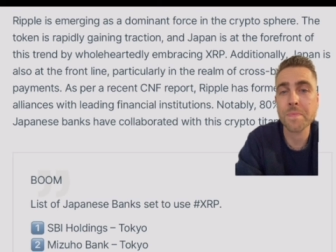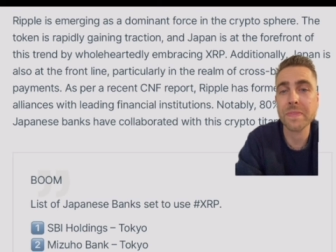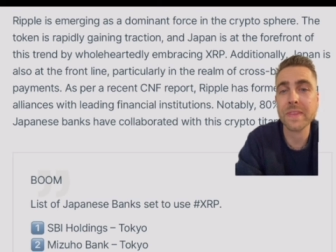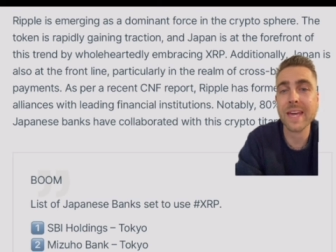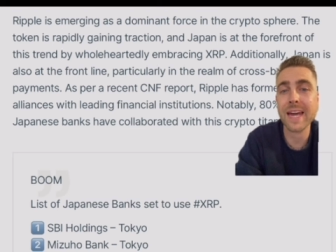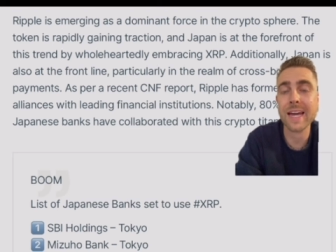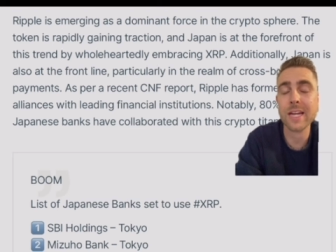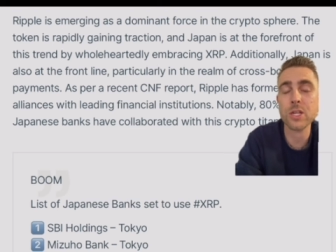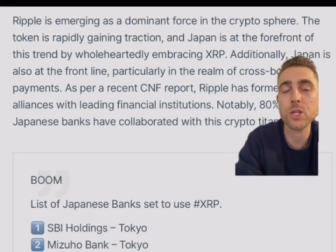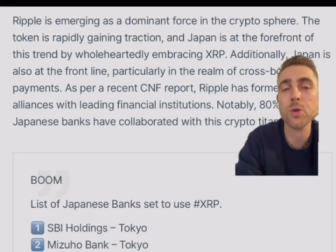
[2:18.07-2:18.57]

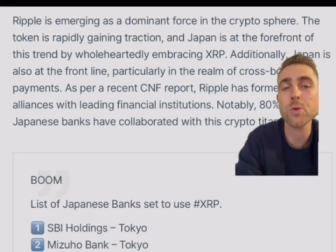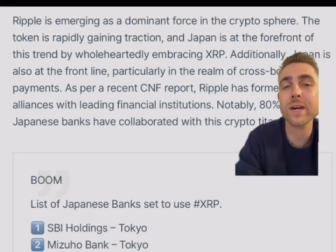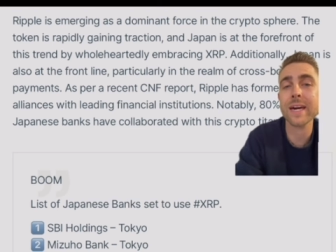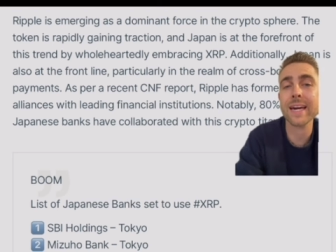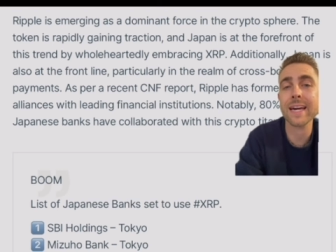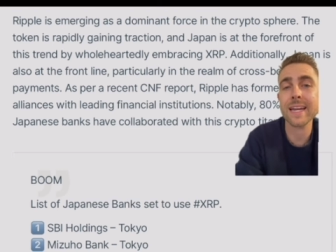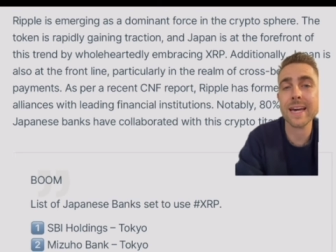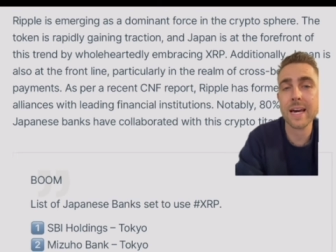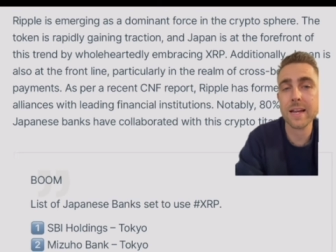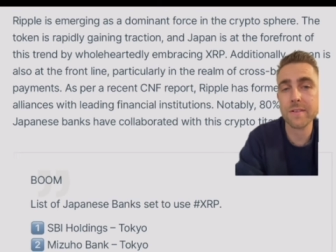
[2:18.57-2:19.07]
and you could get
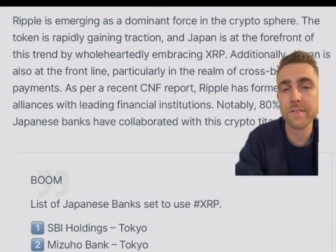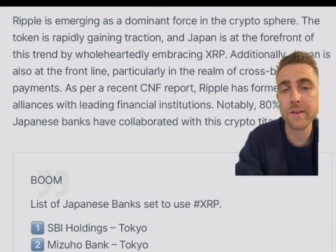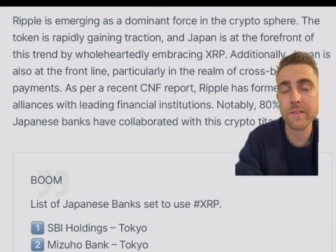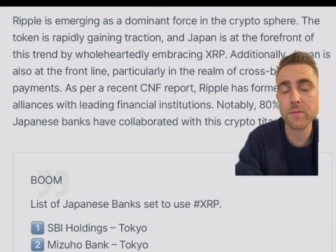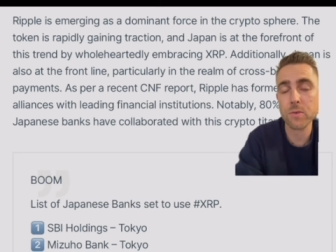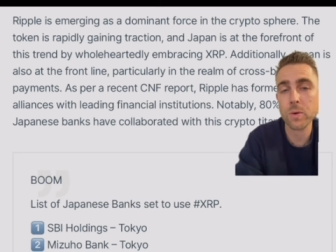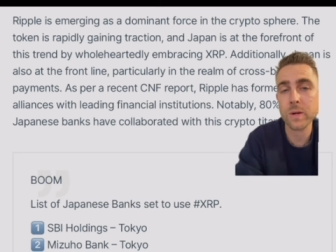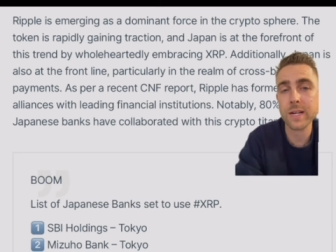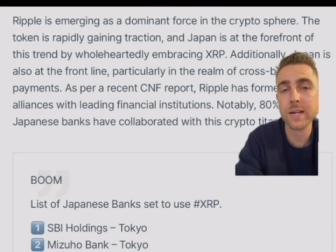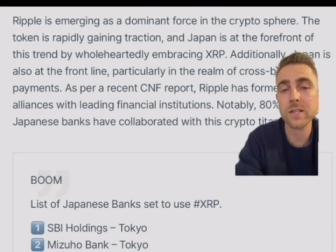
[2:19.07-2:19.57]
ahead of
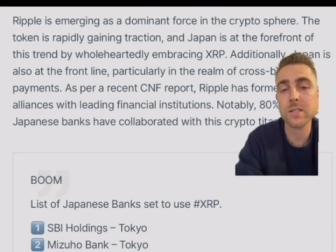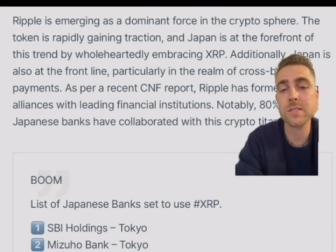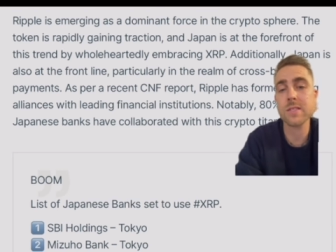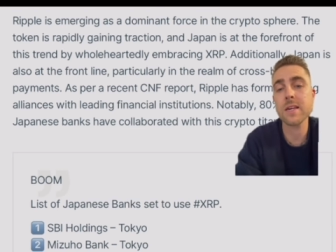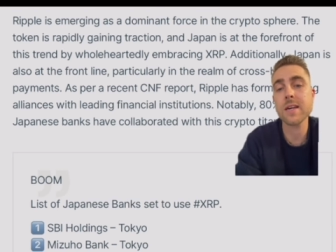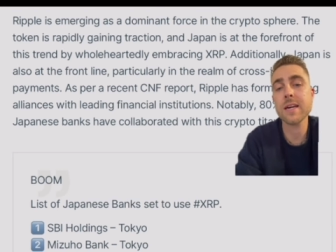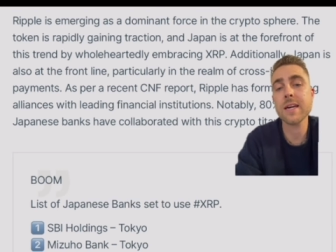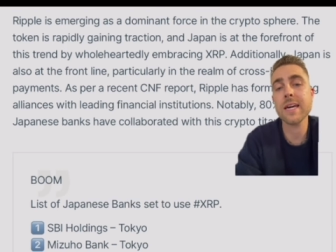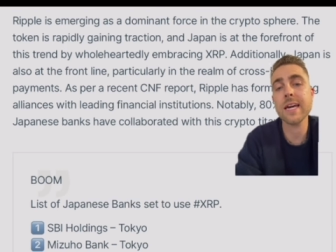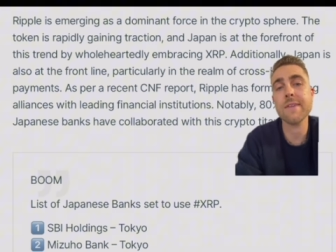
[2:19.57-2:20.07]
everyone else
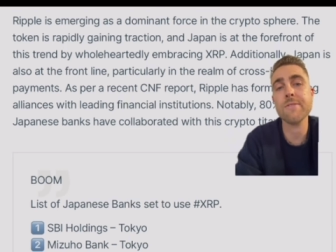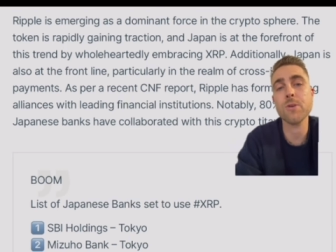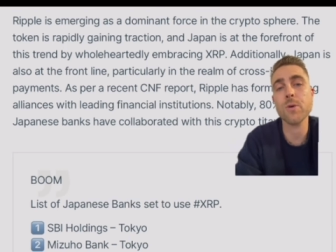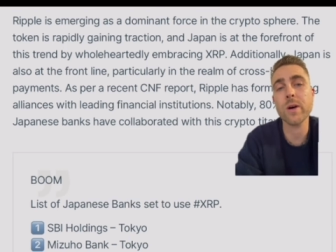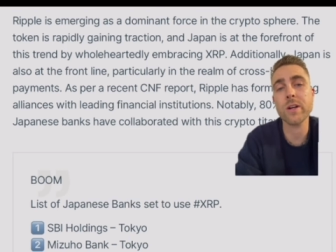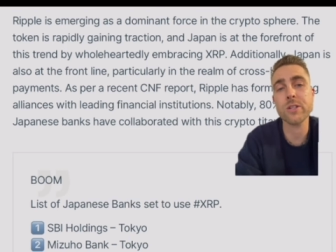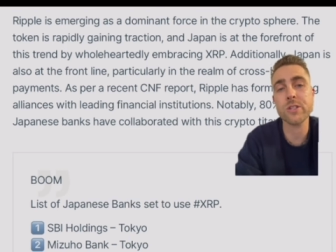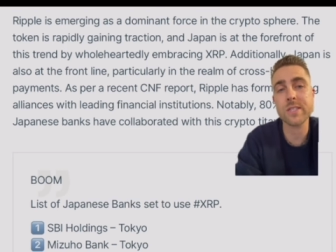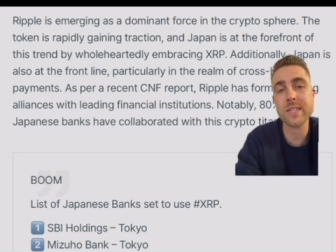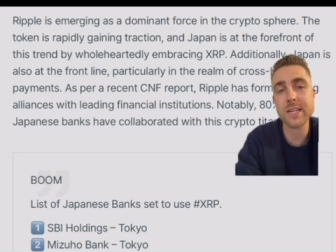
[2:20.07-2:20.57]
if you
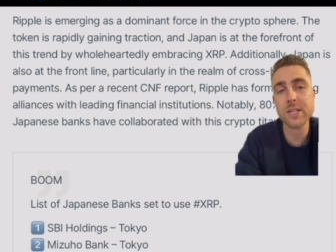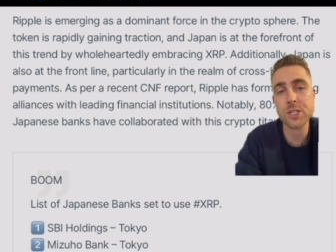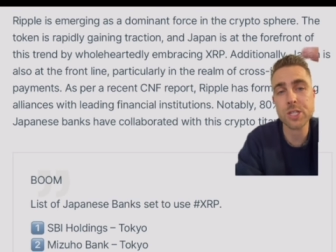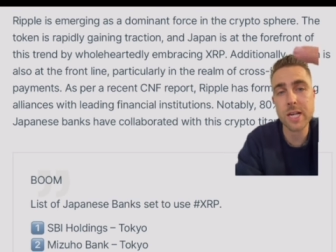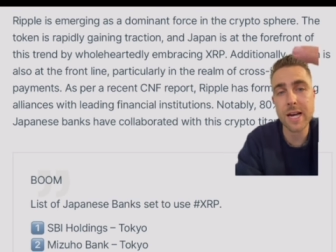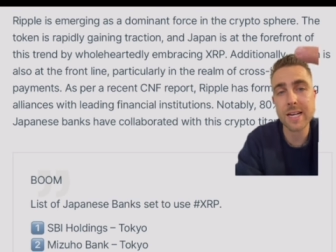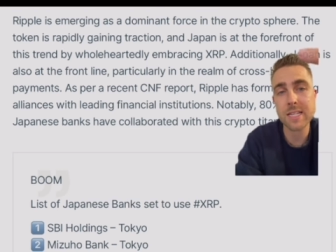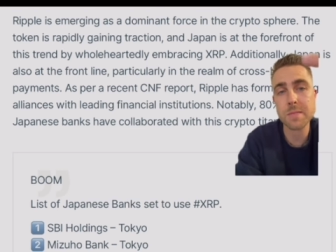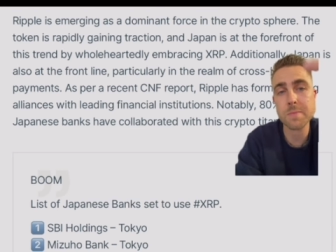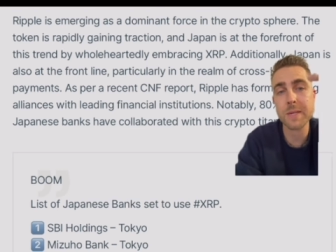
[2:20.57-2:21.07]
understand
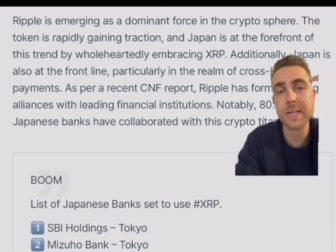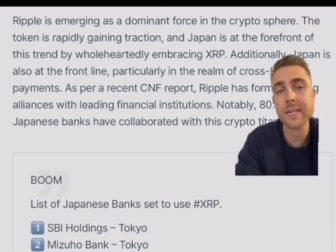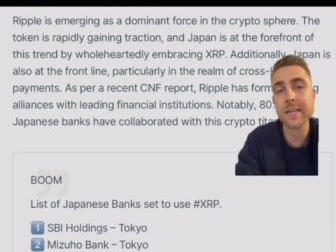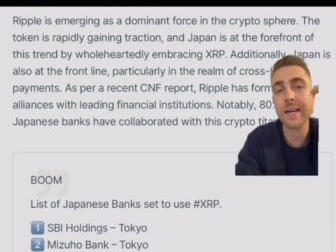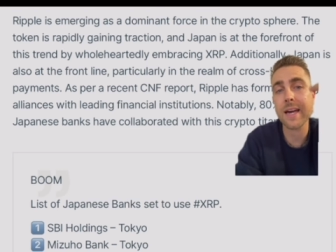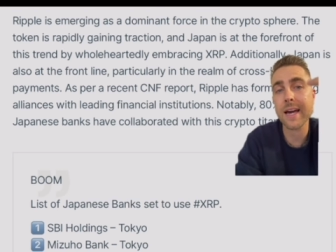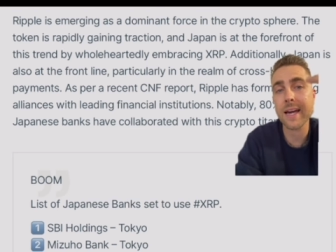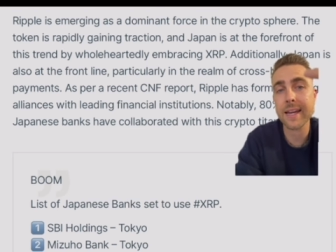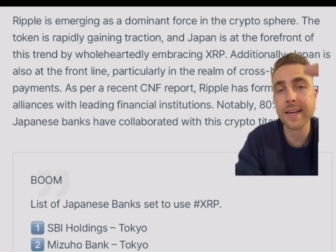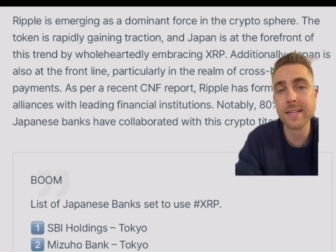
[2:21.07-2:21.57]
Jasmy
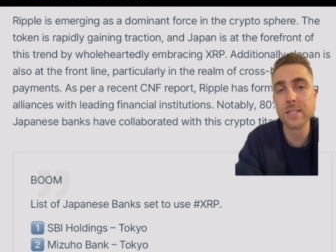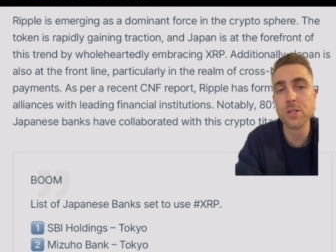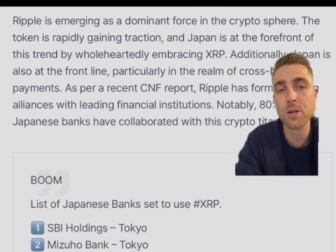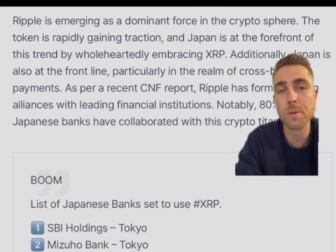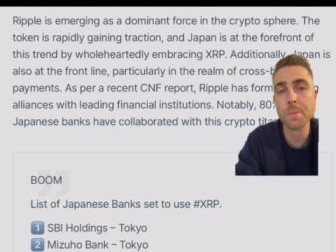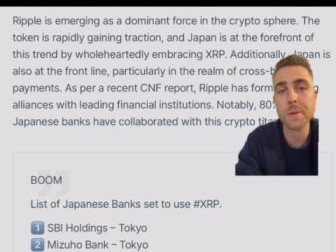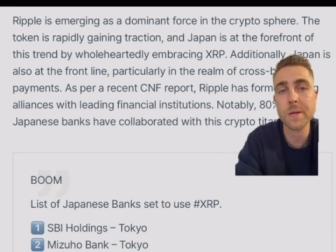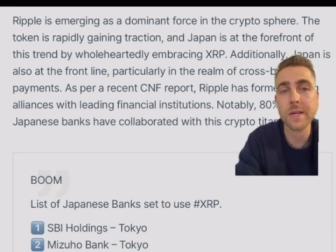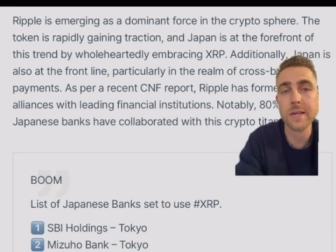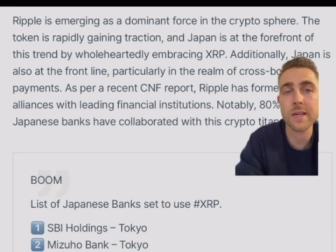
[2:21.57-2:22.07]
and
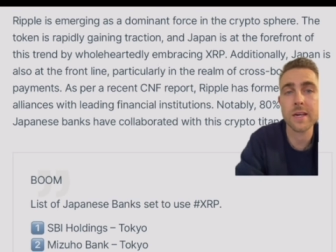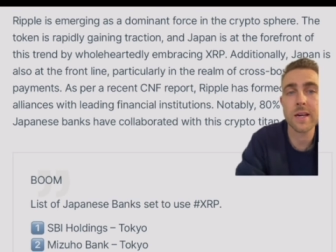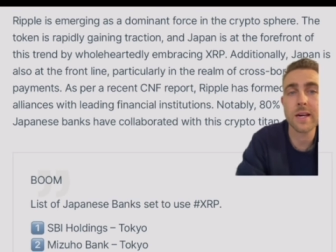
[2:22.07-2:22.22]
XRP.